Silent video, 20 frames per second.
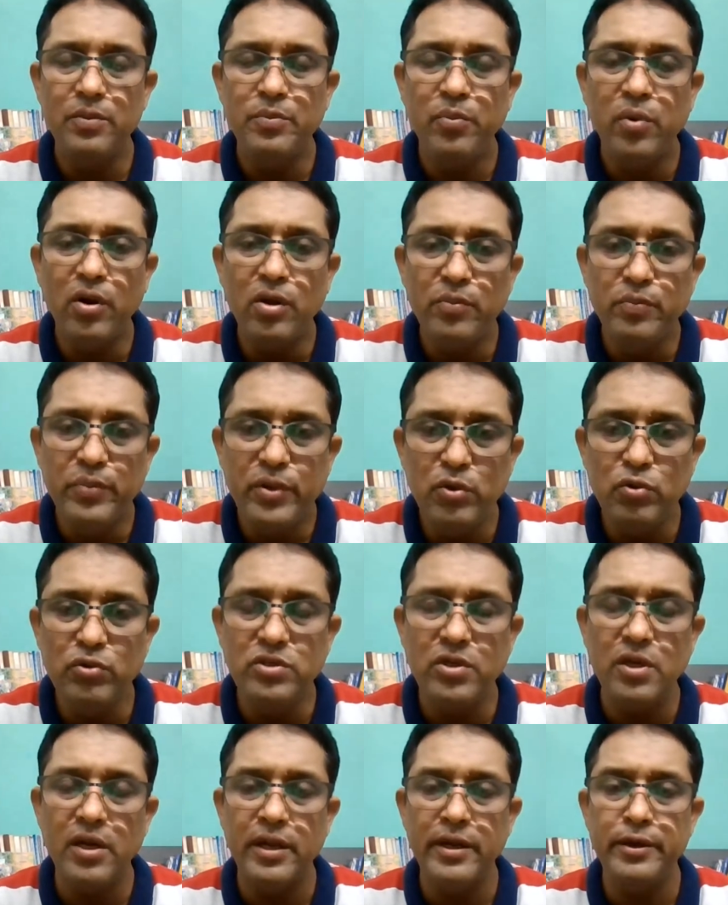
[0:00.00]
for
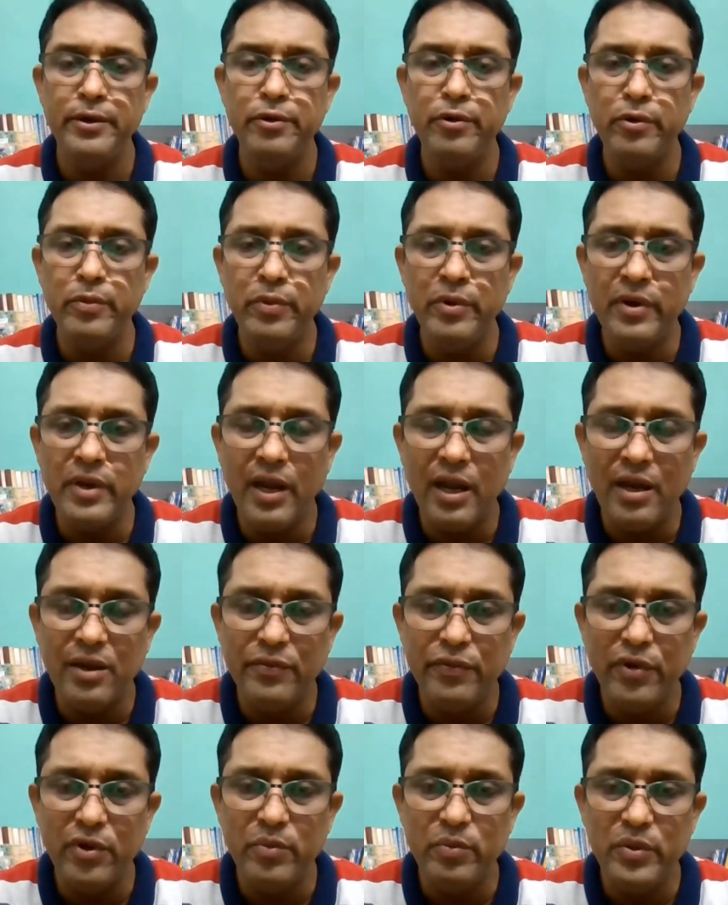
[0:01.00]
future endeavor and
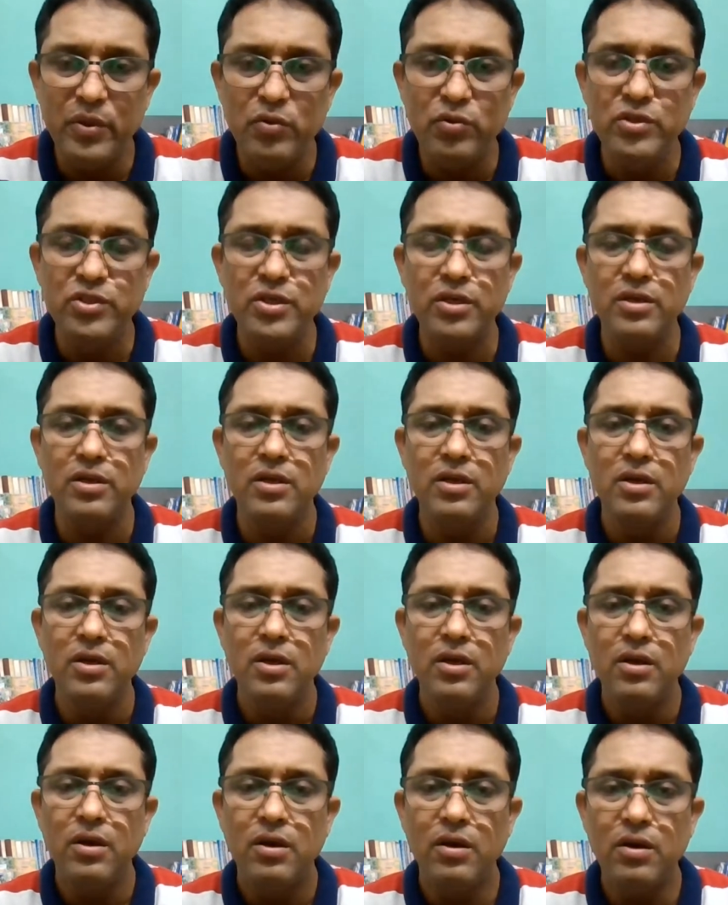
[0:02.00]
for future
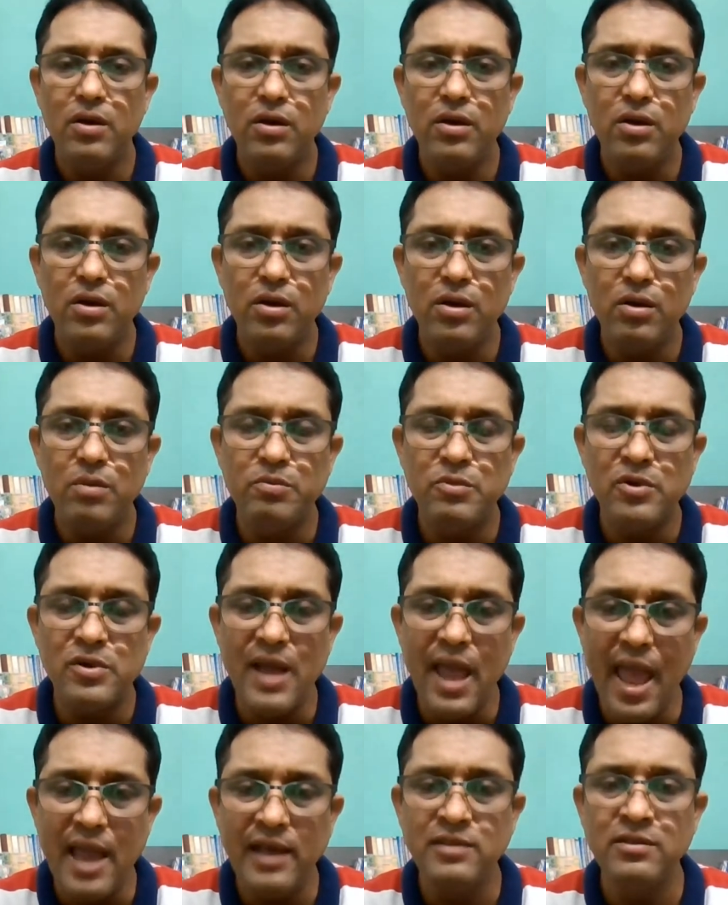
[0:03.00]
uh,
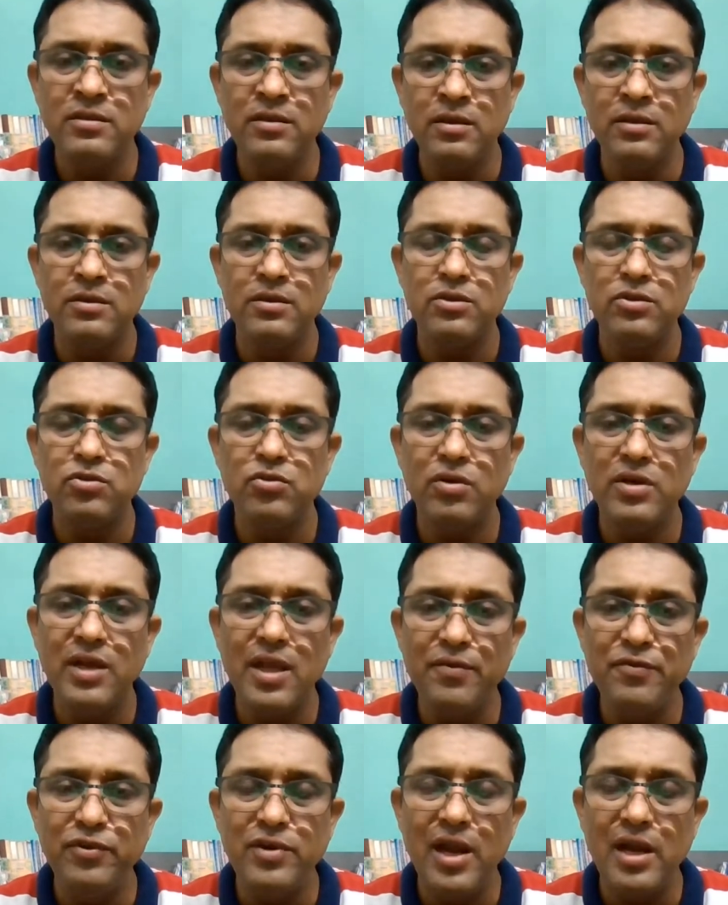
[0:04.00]
action, so
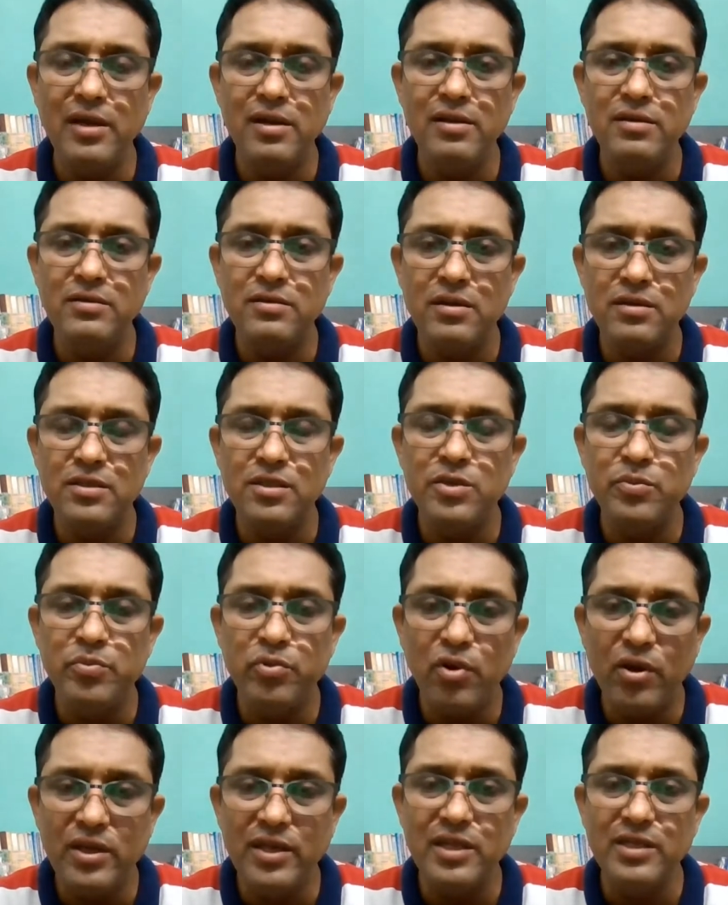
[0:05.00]
definitely certain
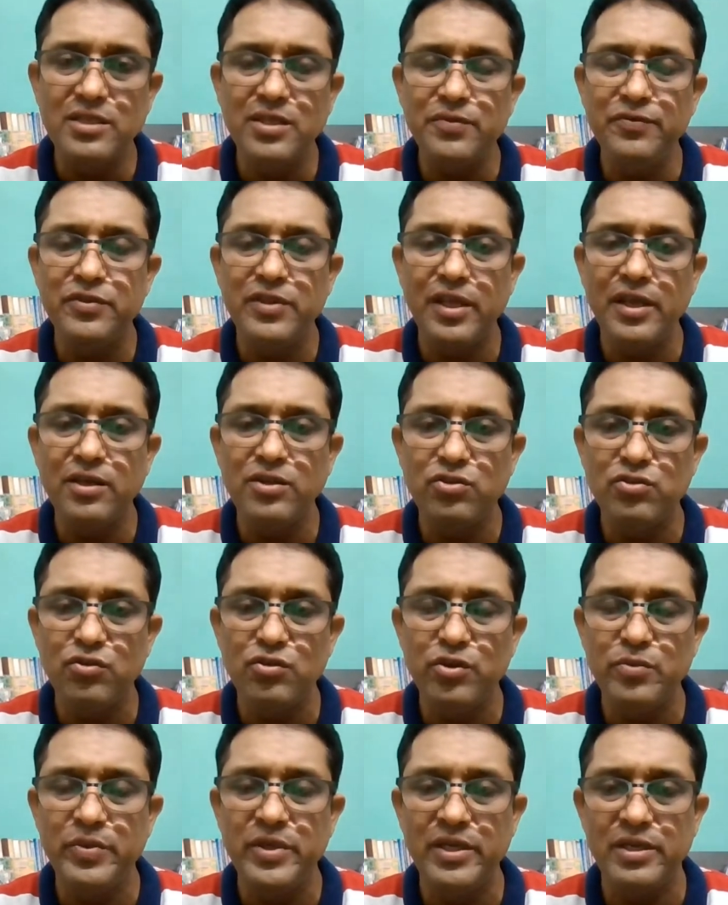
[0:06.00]
progressive things
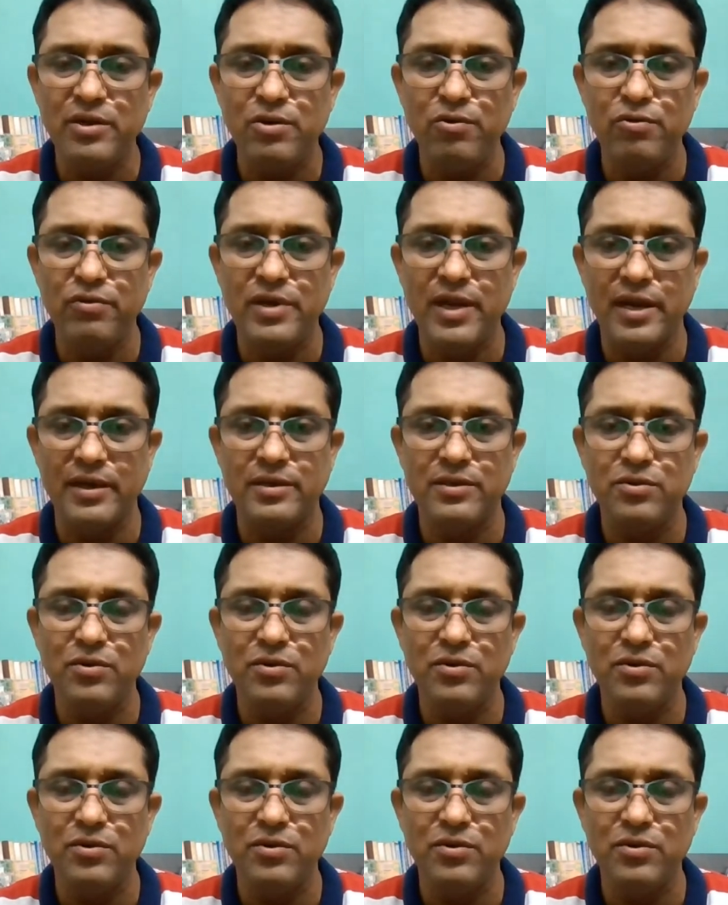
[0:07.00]
should be included.